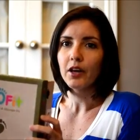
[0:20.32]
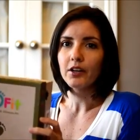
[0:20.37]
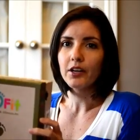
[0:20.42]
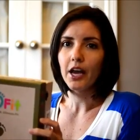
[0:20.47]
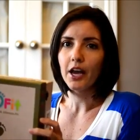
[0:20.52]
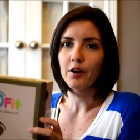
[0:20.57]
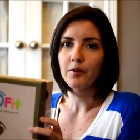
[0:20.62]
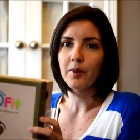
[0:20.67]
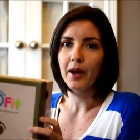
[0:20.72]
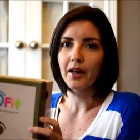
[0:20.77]

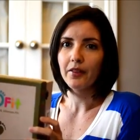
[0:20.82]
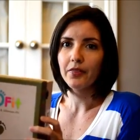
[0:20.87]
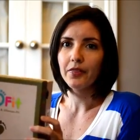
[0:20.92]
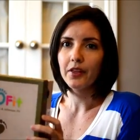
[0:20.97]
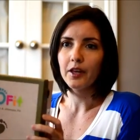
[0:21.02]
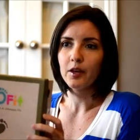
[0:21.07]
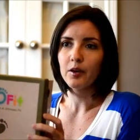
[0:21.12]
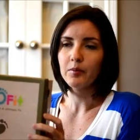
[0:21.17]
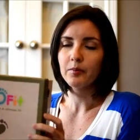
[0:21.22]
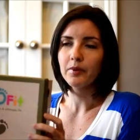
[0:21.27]
out about
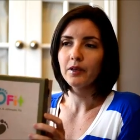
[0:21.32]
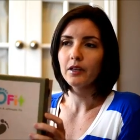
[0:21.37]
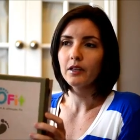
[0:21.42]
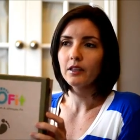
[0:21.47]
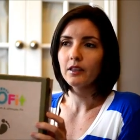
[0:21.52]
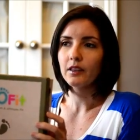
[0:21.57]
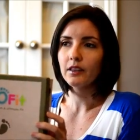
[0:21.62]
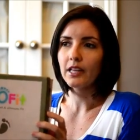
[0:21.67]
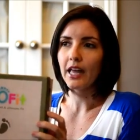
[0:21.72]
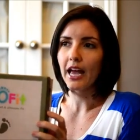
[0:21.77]
them
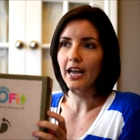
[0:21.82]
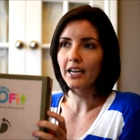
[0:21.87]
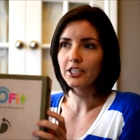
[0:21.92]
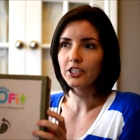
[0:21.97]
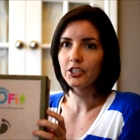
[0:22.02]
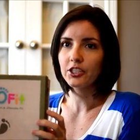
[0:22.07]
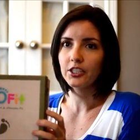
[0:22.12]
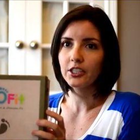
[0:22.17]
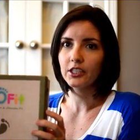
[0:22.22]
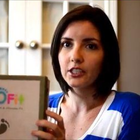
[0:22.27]

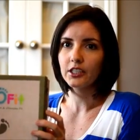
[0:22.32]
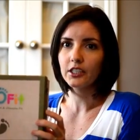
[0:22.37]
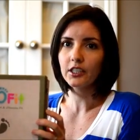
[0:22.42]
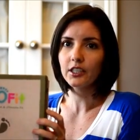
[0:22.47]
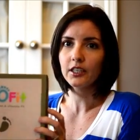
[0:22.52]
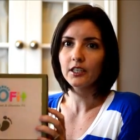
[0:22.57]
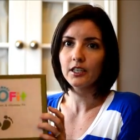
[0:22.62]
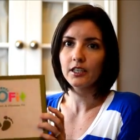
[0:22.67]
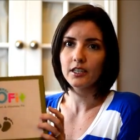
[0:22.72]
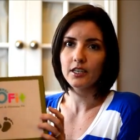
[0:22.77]
last year
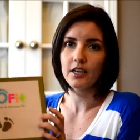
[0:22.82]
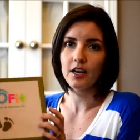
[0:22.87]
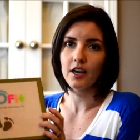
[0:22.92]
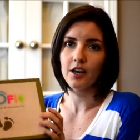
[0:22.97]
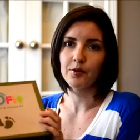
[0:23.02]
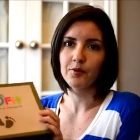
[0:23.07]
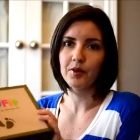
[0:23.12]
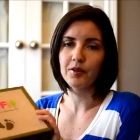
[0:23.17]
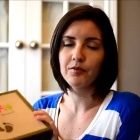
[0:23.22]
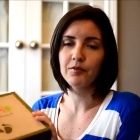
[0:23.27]

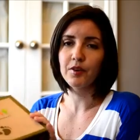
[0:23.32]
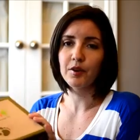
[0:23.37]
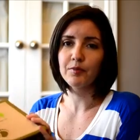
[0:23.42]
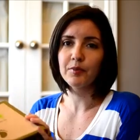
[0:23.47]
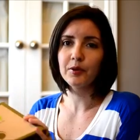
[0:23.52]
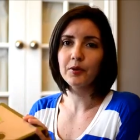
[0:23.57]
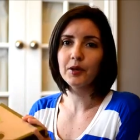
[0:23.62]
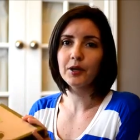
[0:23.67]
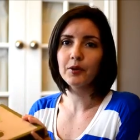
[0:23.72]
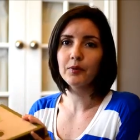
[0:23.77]
in
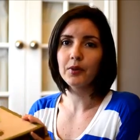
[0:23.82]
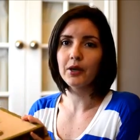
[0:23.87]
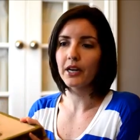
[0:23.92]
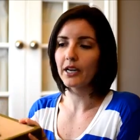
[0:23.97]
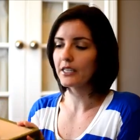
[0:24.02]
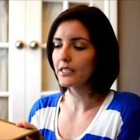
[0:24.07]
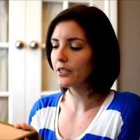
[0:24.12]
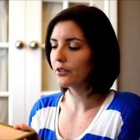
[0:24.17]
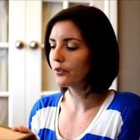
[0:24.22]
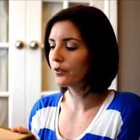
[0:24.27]
February when
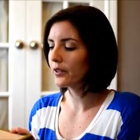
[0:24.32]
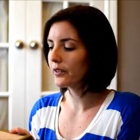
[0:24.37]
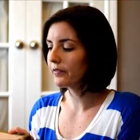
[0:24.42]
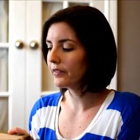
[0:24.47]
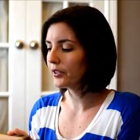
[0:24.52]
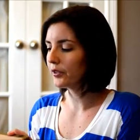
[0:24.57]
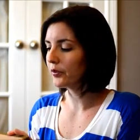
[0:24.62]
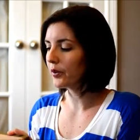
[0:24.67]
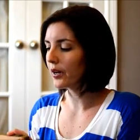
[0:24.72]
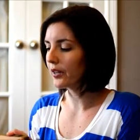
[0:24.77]
I did a
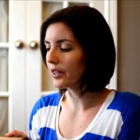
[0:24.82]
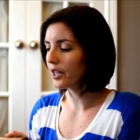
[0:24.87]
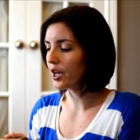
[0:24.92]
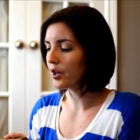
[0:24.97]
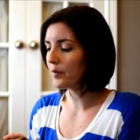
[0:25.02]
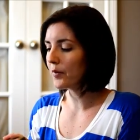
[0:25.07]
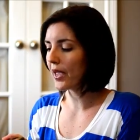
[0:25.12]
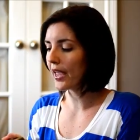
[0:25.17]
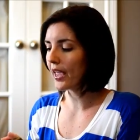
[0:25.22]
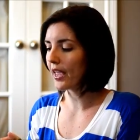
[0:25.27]
review on
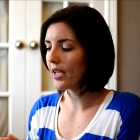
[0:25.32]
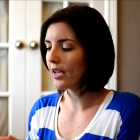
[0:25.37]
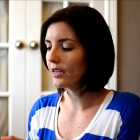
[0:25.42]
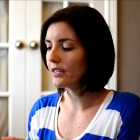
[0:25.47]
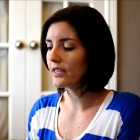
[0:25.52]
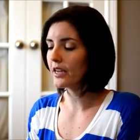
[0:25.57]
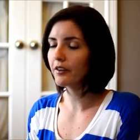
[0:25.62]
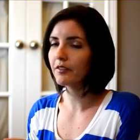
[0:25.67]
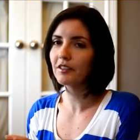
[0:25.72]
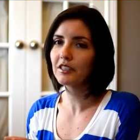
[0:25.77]
them,
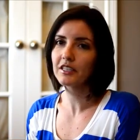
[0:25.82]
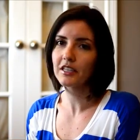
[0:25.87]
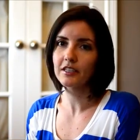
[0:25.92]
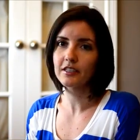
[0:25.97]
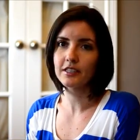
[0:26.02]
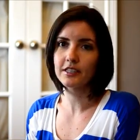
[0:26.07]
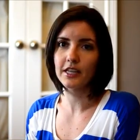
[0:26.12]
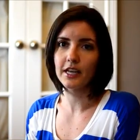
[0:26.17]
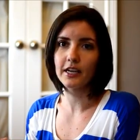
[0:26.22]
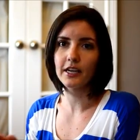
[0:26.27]
and ever
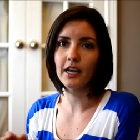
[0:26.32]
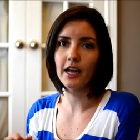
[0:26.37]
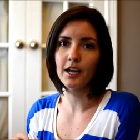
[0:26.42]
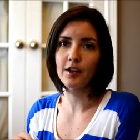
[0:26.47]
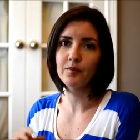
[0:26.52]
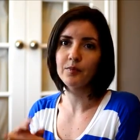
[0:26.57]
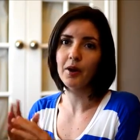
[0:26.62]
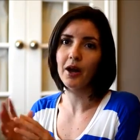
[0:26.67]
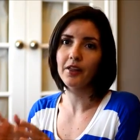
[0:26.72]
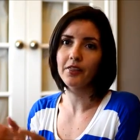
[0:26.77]
since then I
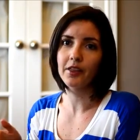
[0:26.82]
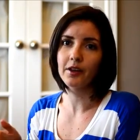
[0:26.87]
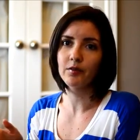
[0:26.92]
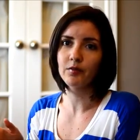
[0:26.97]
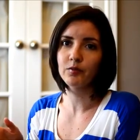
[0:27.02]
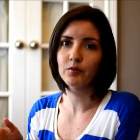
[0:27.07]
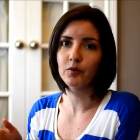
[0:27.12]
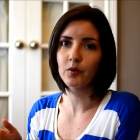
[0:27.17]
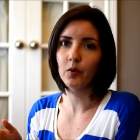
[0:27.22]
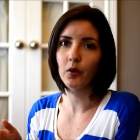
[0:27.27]
have bought
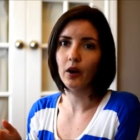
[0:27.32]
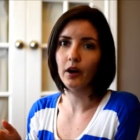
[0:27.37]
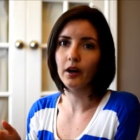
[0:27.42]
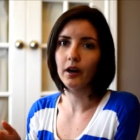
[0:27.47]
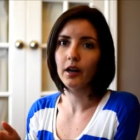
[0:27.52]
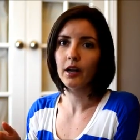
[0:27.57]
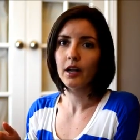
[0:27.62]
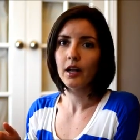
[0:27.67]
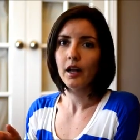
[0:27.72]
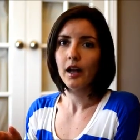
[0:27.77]
them
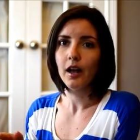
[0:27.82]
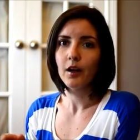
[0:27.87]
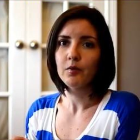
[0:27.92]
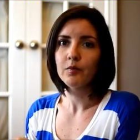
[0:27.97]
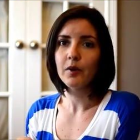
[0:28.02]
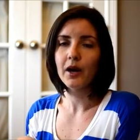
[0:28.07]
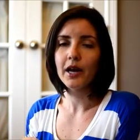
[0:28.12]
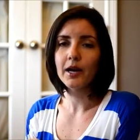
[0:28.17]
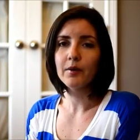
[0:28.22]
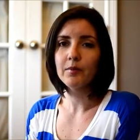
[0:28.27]
for
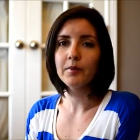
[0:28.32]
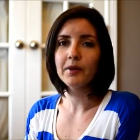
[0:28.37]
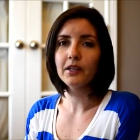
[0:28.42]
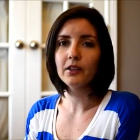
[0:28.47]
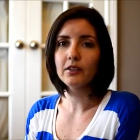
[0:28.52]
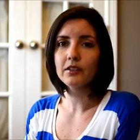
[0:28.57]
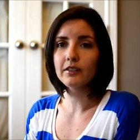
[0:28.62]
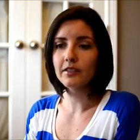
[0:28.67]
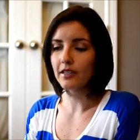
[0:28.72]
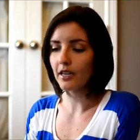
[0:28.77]
my
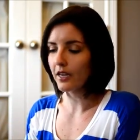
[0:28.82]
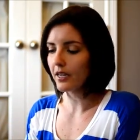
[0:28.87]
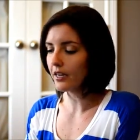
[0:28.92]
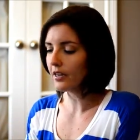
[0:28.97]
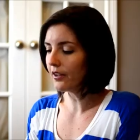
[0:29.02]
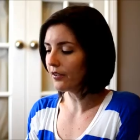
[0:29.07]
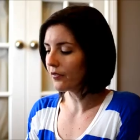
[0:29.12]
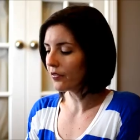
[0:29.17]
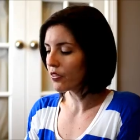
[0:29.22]
middle son.